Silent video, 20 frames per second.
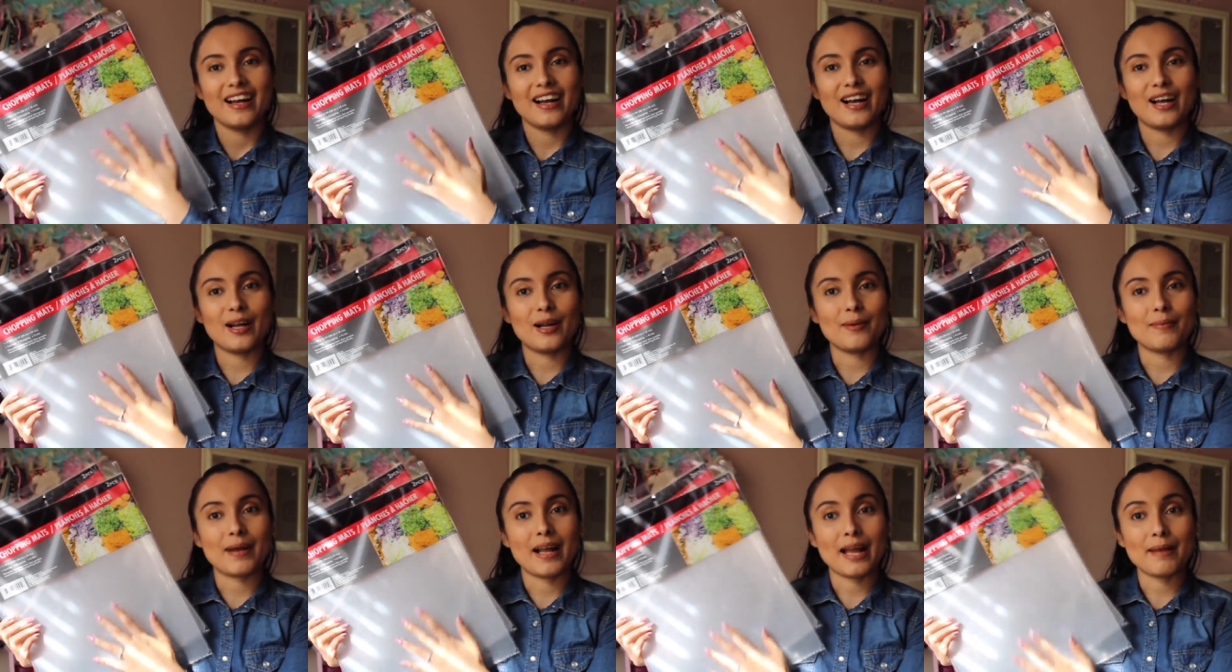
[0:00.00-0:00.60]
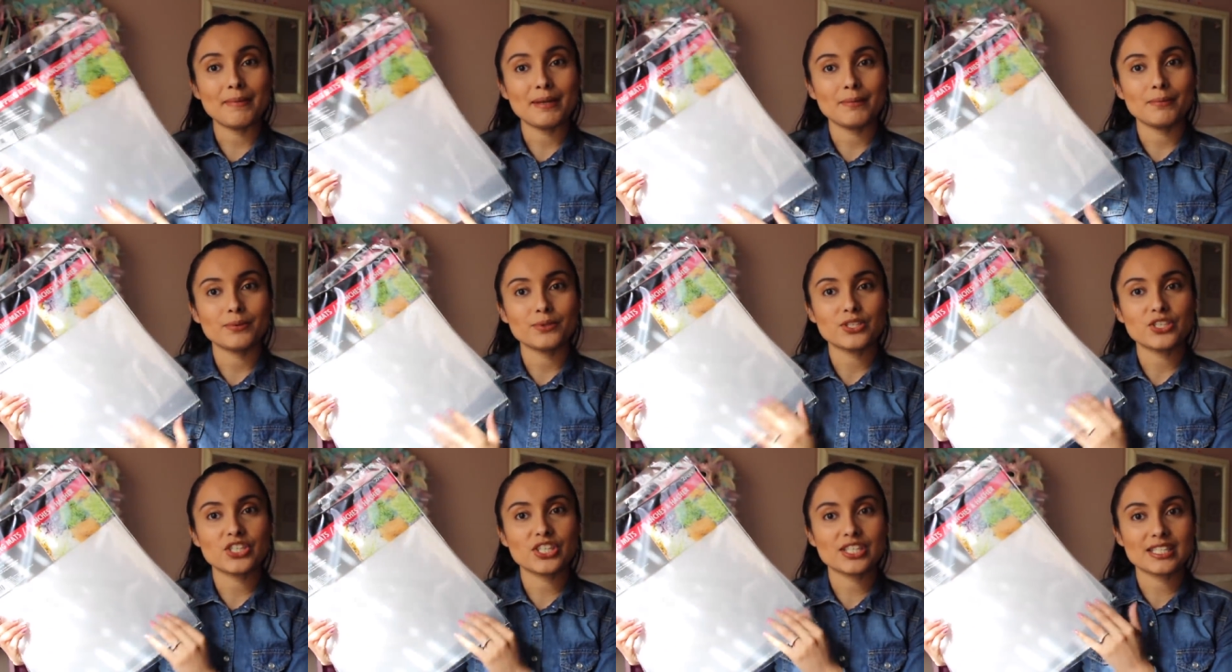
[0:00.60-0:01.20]
I'm
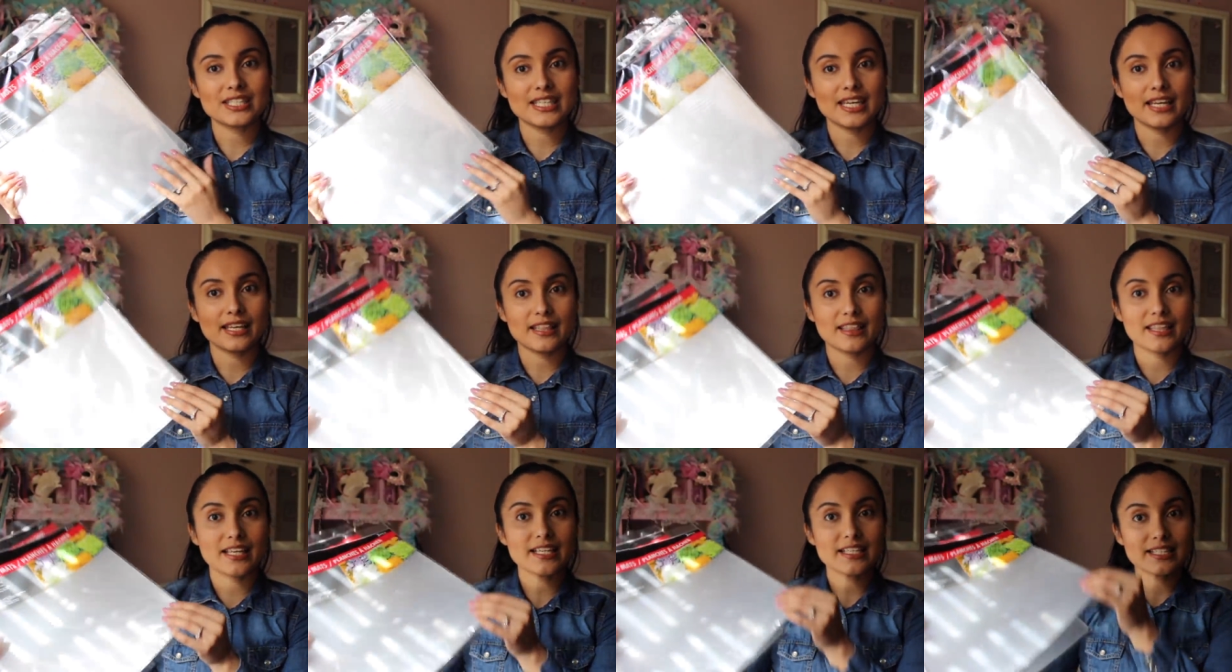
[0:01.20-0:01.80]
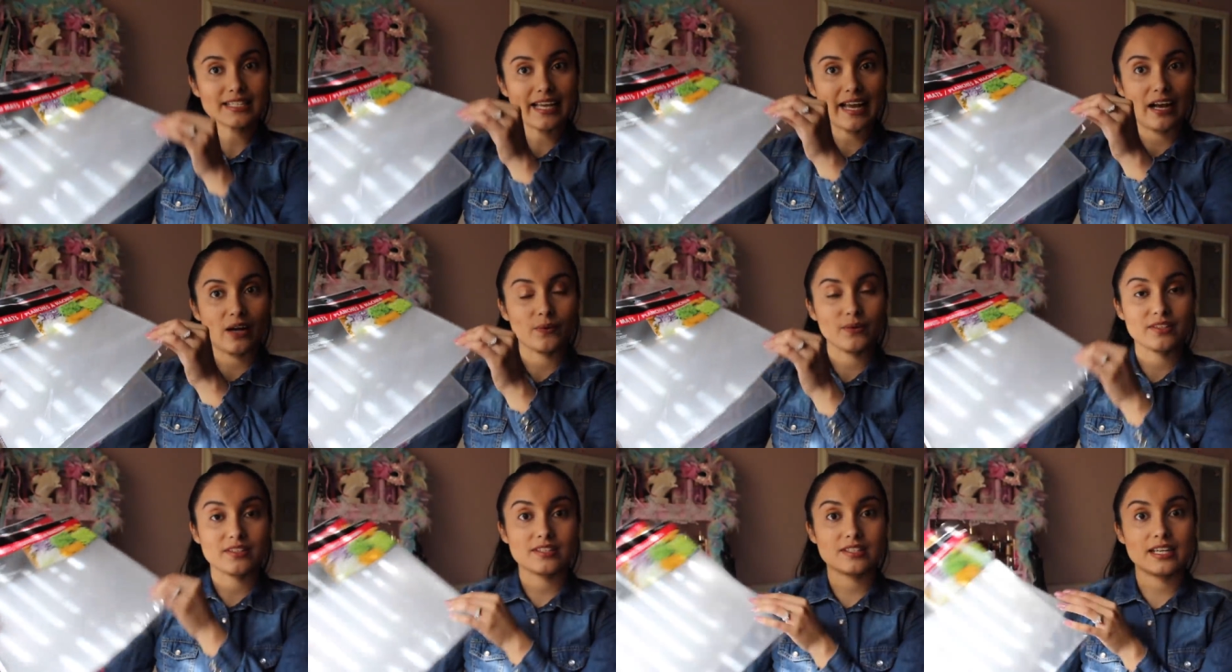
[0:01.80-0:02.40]
able to just take this
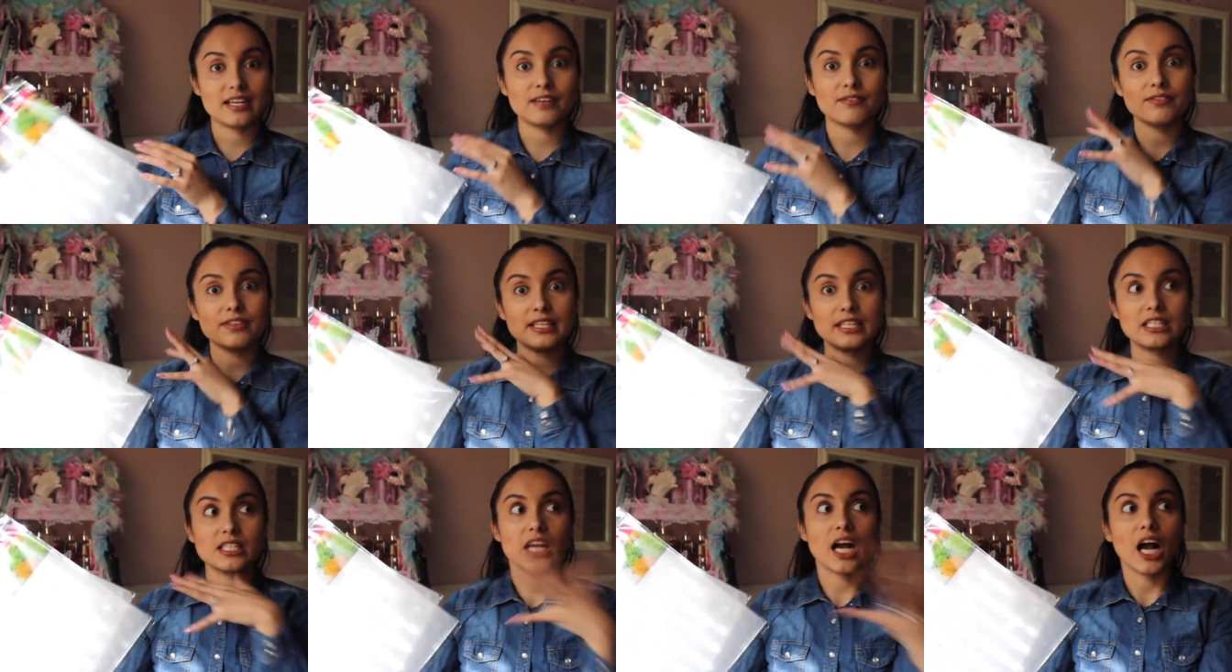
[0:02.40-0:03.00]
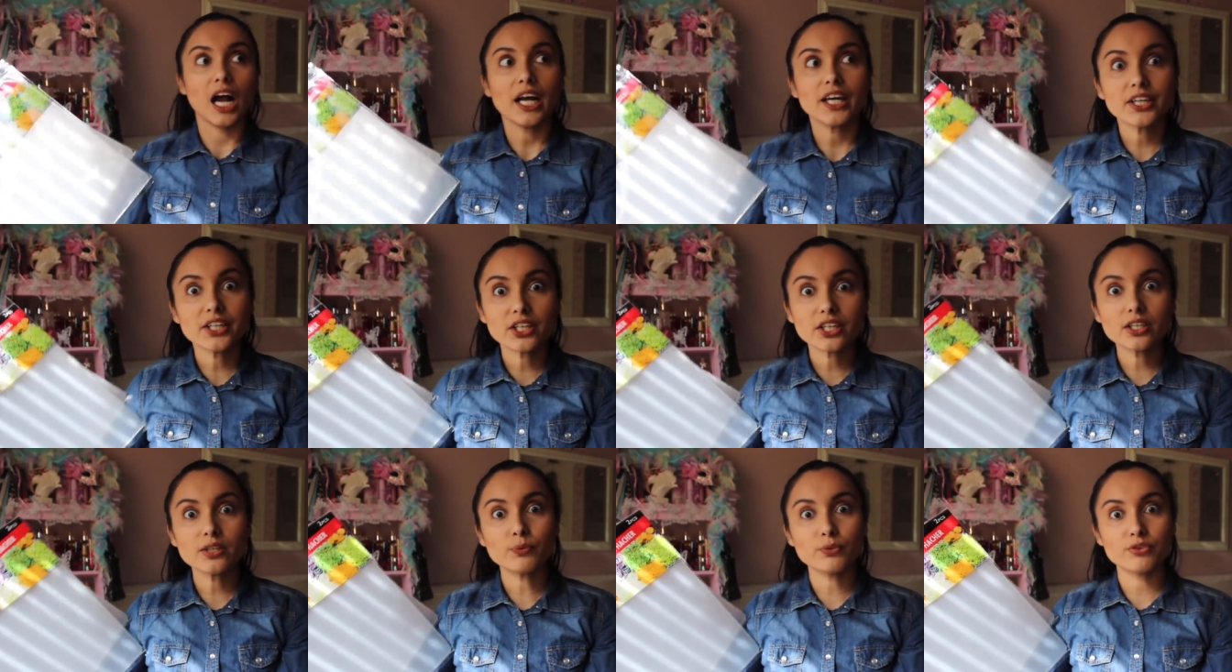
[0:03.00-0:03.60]
out instead of the
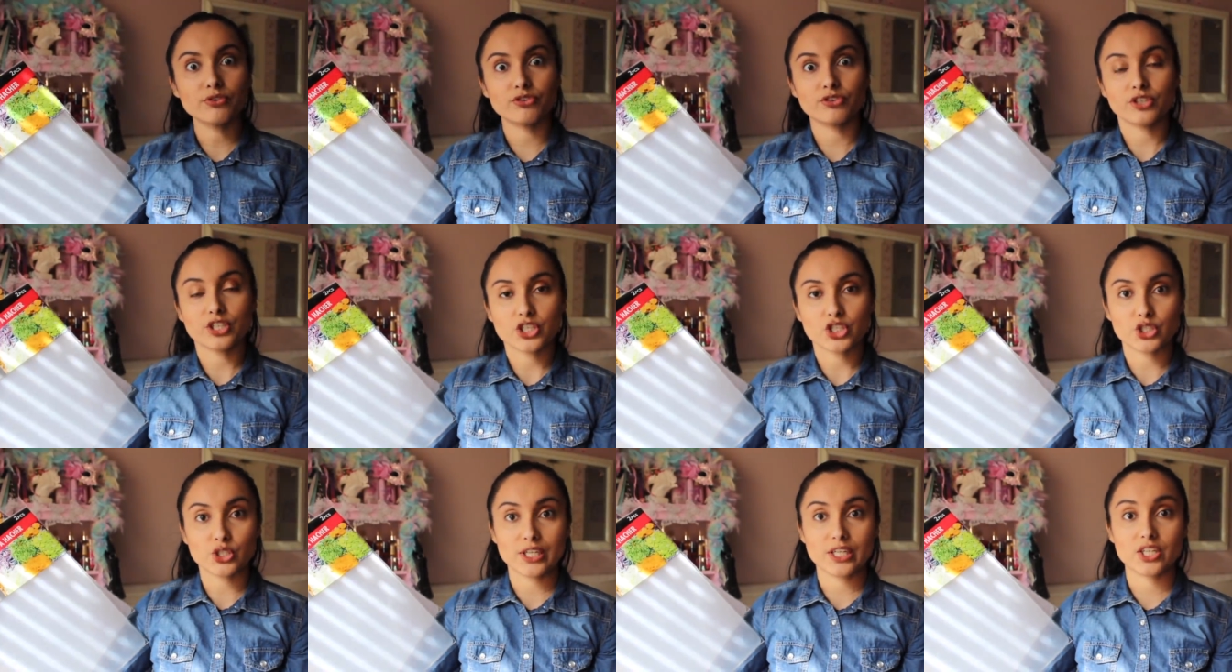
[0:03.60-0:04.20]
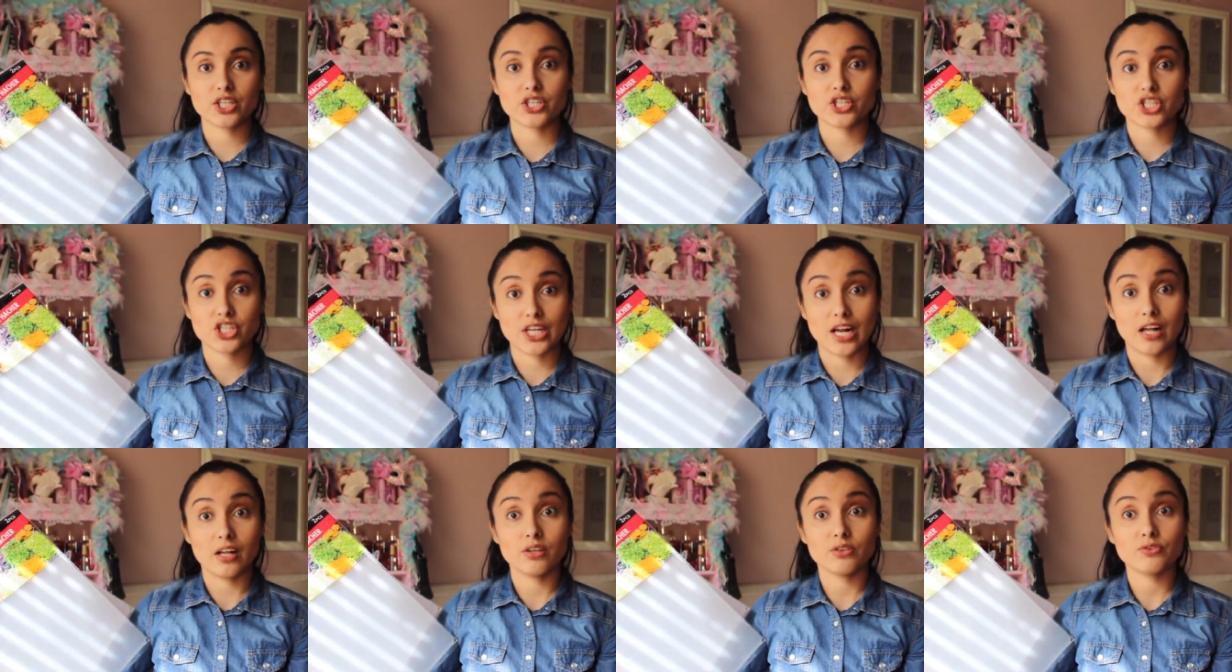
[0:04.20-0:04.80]
entire refrigerator
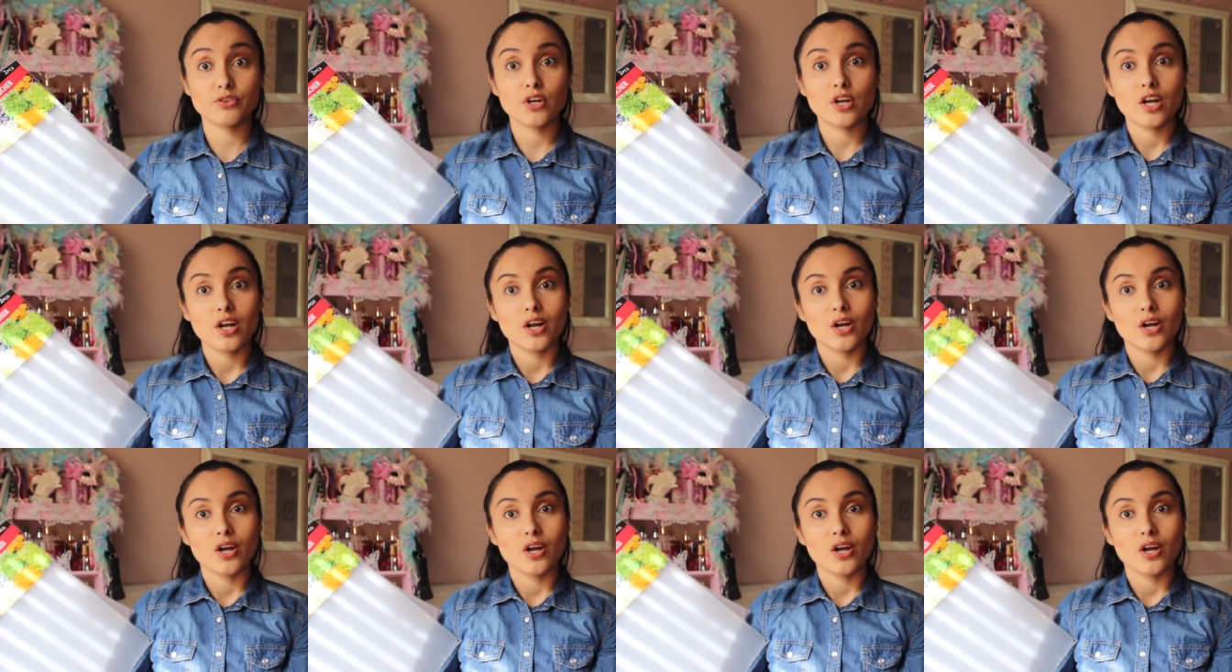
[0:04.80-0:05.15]
shelf,